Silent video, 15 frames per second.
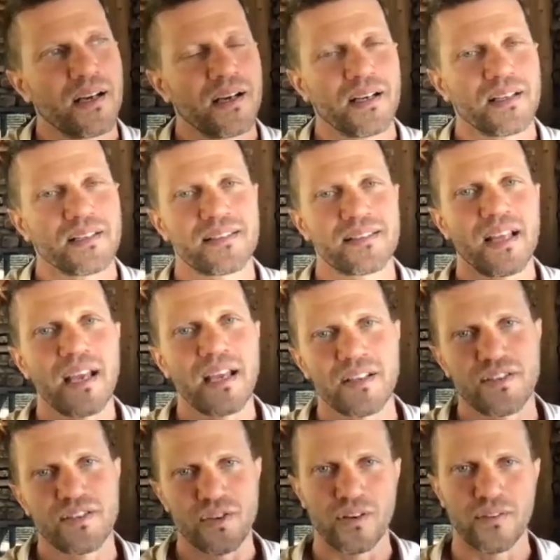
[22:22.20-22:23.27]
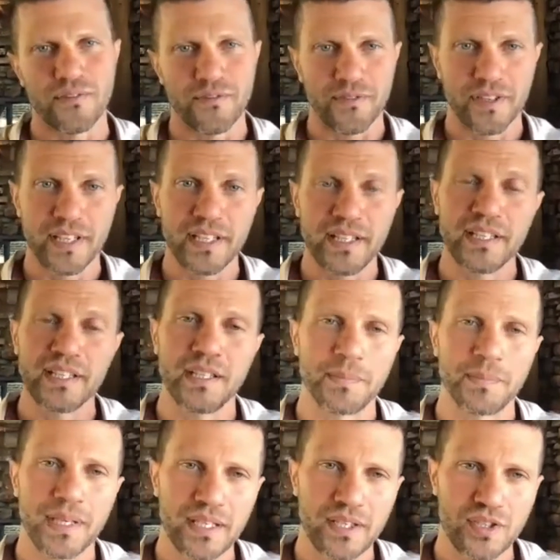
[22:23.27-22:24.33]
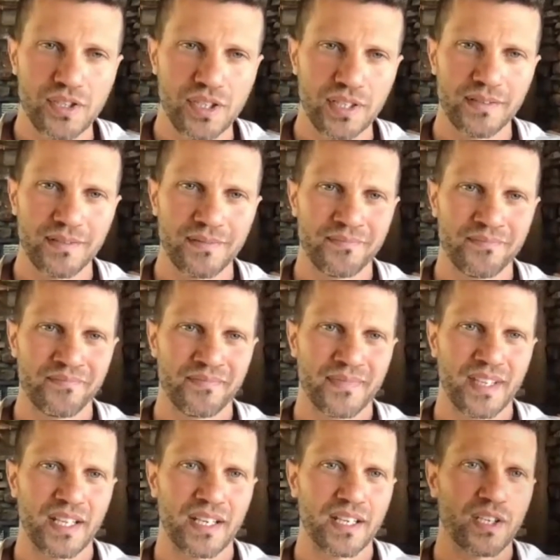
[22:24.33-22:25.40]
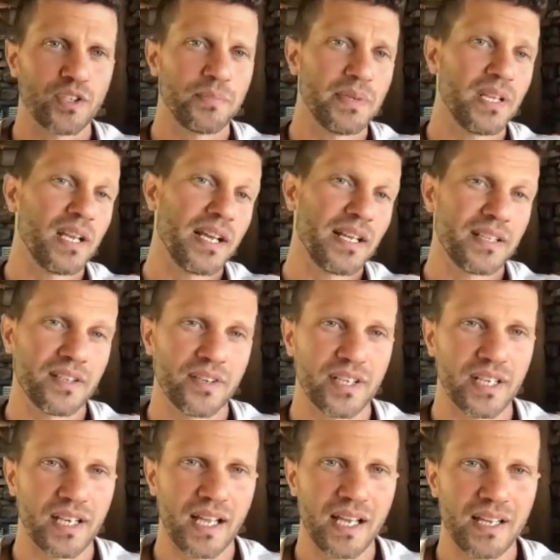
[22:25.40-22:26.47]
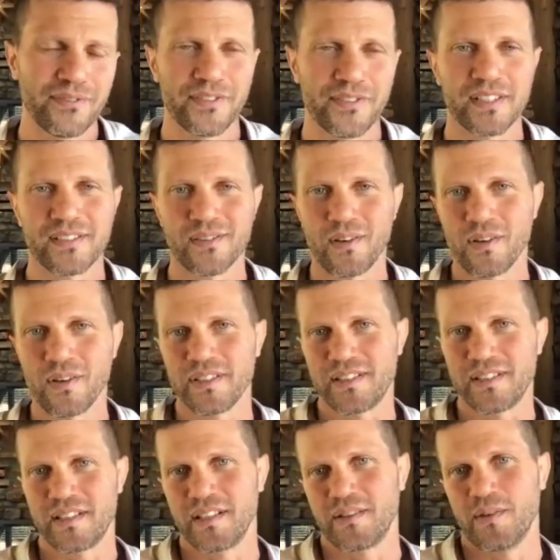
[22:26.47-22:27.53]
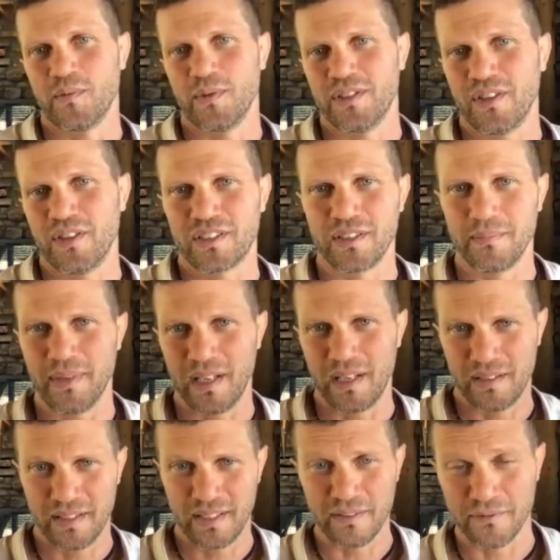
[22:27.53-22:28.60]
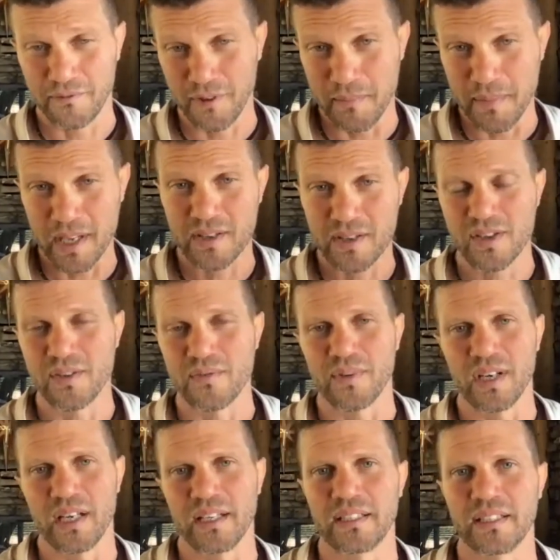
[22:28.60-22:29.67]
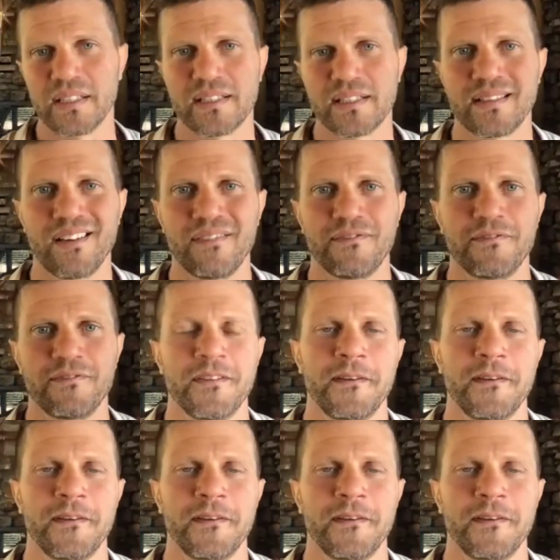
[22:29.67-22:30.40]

stage of kidney depletion, and it could be later in life, is all these things that we talked about, inflammation related stuff.